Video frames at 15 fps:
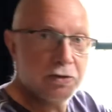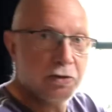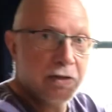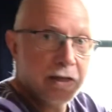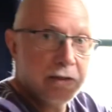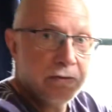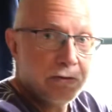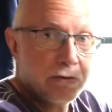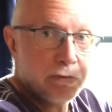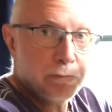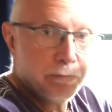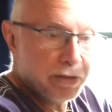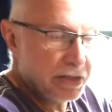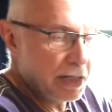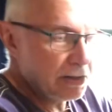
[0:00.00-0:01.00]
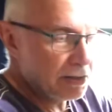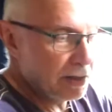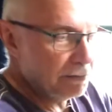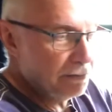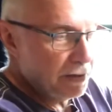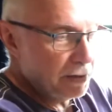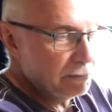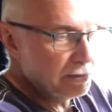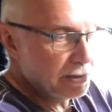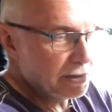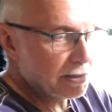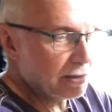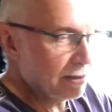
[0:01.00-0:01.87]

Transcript: to these potentially flimsy